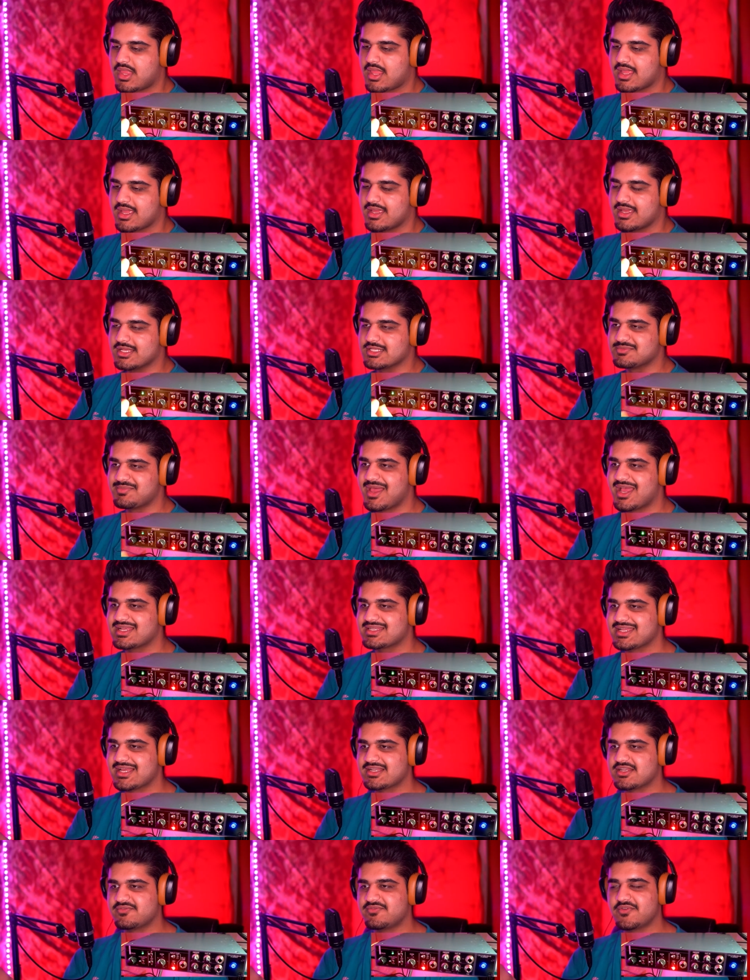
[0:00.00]
It is back
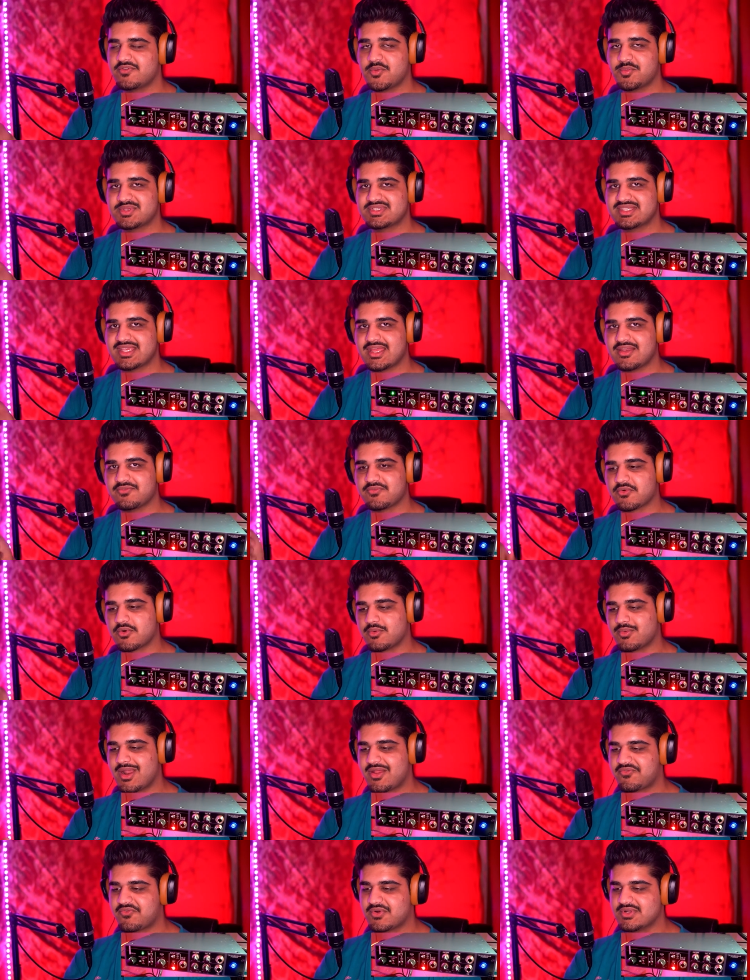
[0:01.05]
down to 50% for a
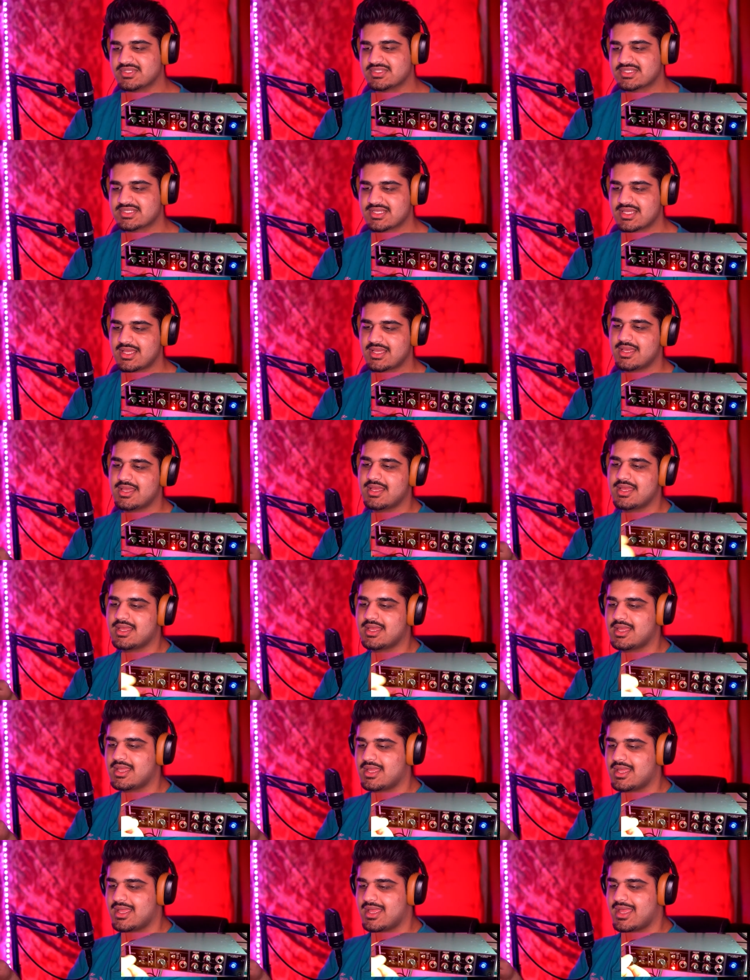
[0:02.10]
reference,
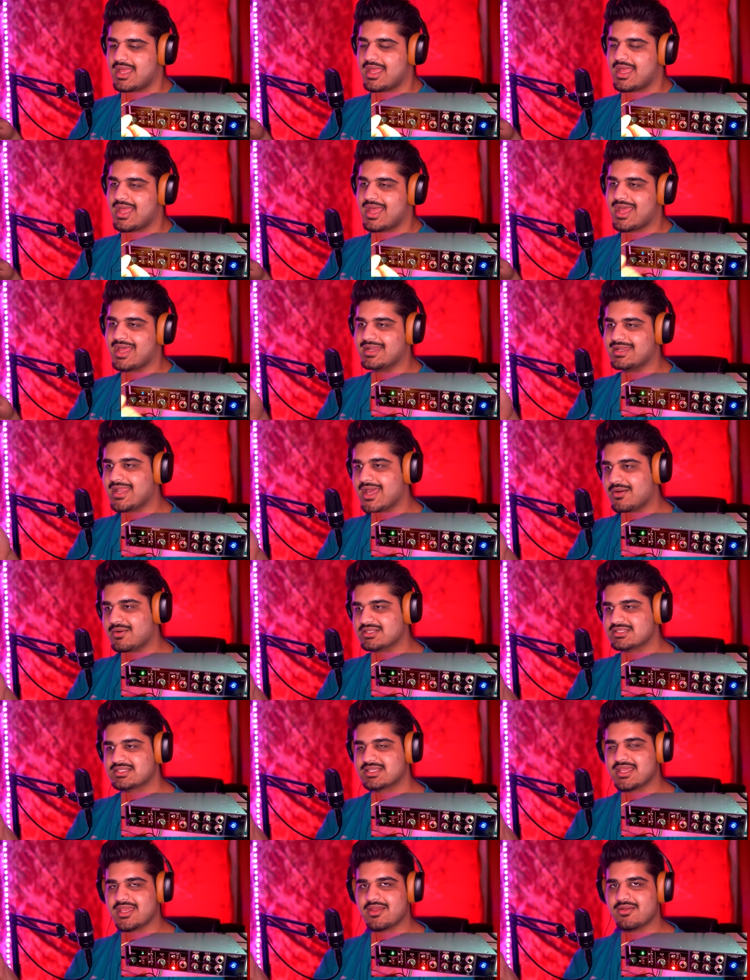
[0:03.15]
and now
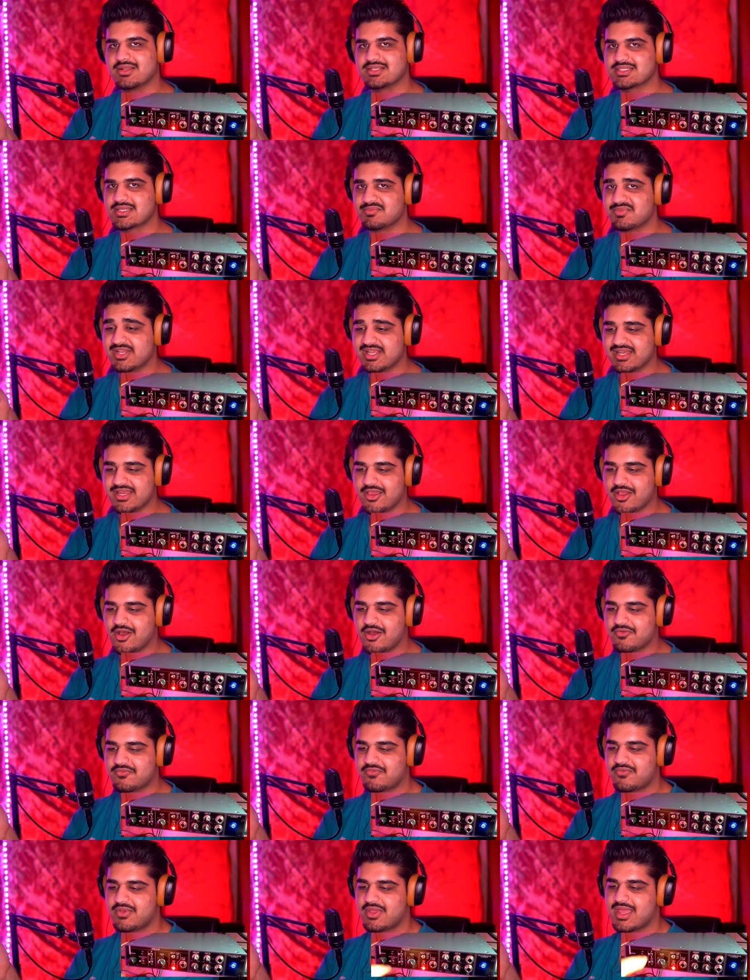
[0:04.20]
it's here, it's completely
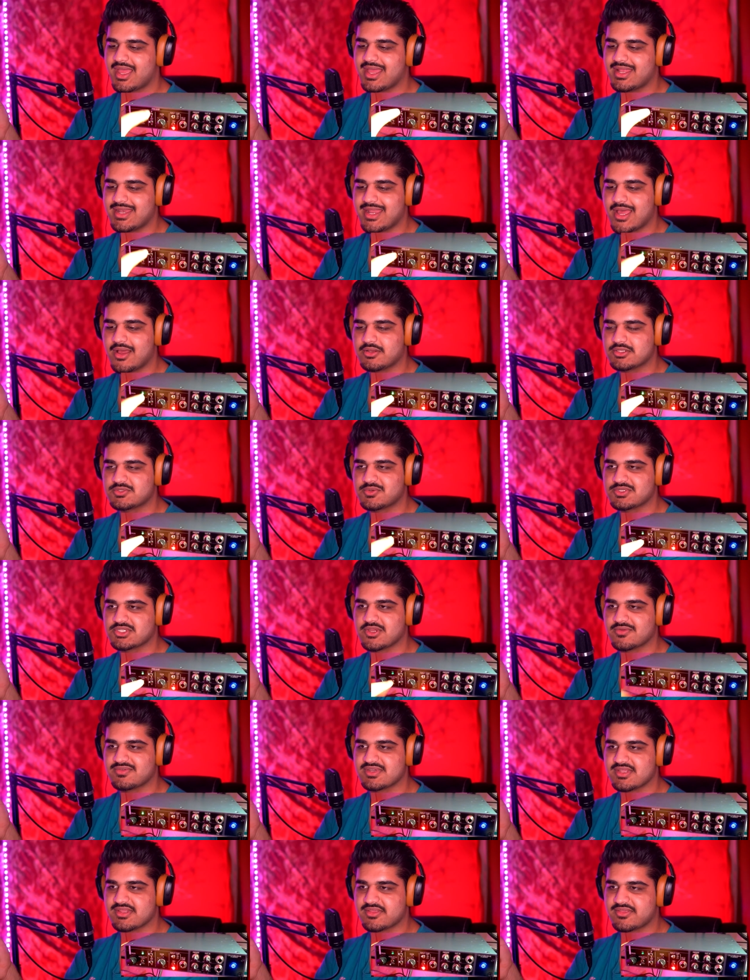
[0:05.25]
off. And now switching
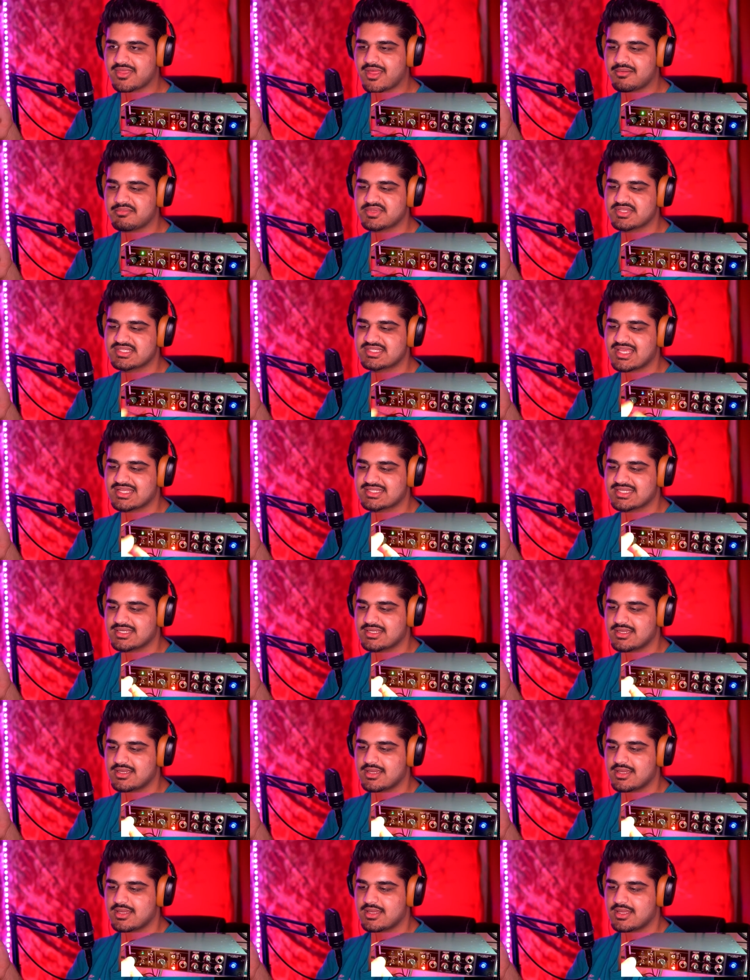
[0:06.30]
over to the thump setting,
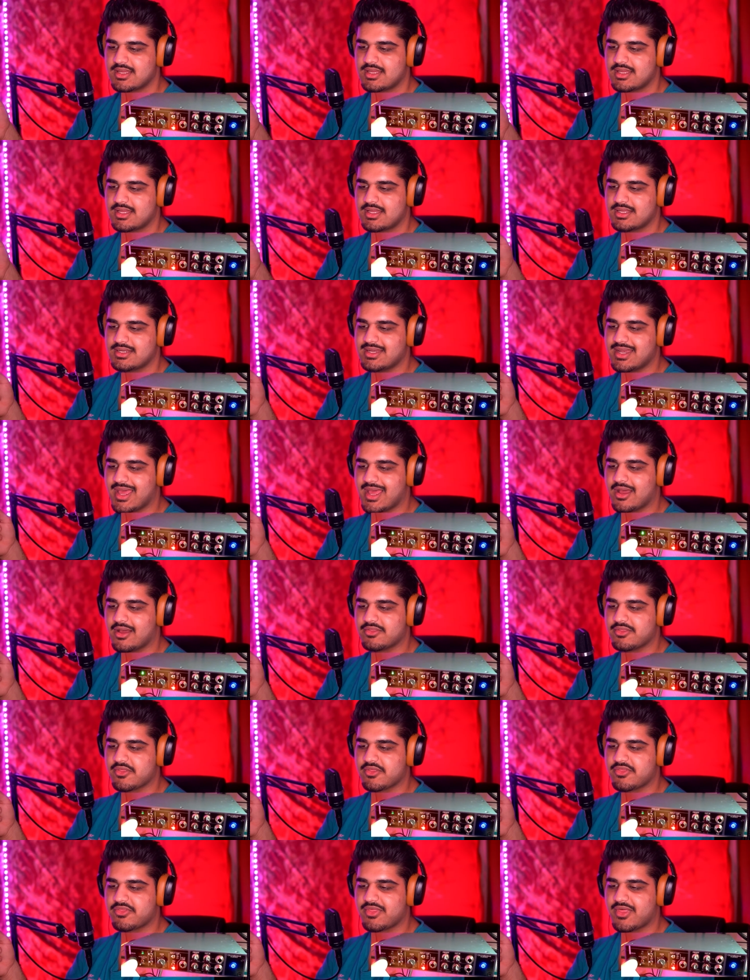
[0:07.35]
now
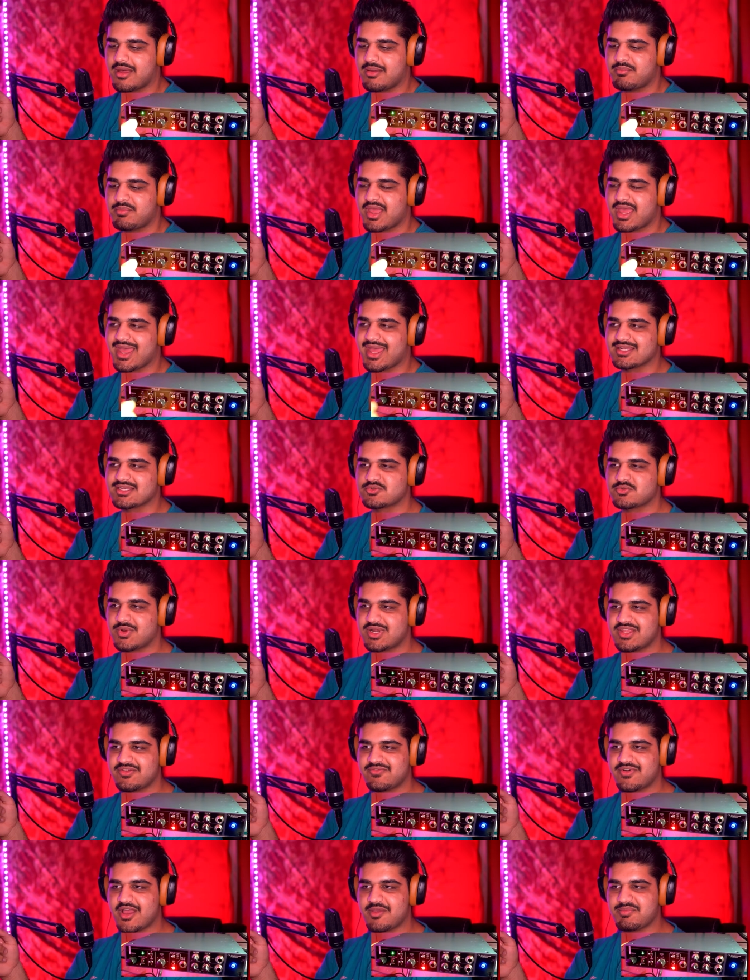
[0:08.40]
the thump at
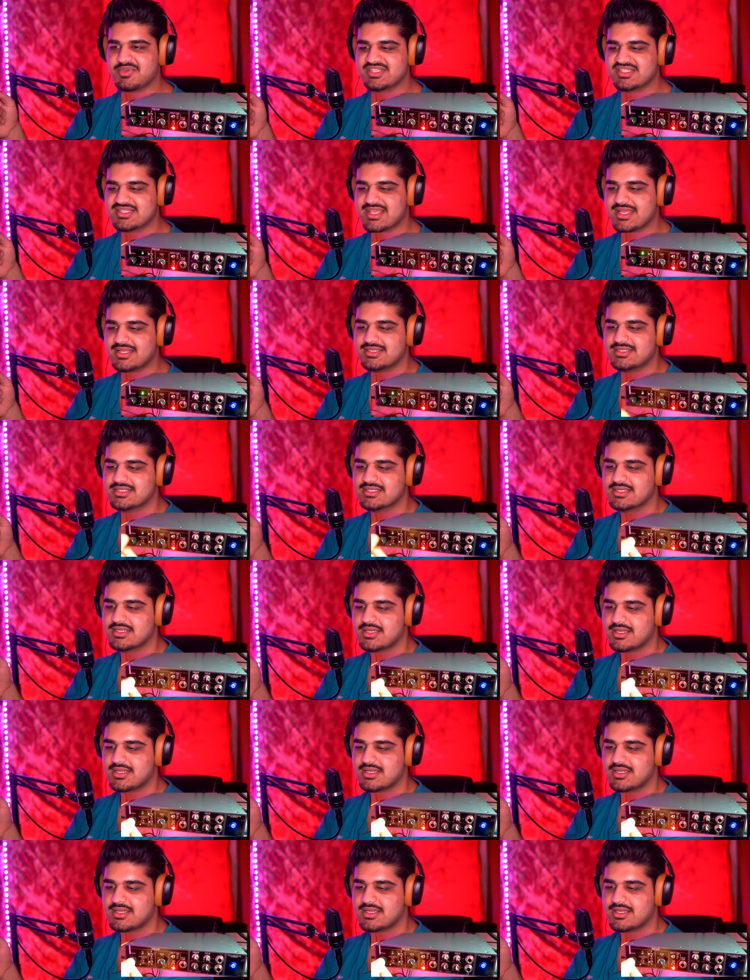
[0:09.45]
25%,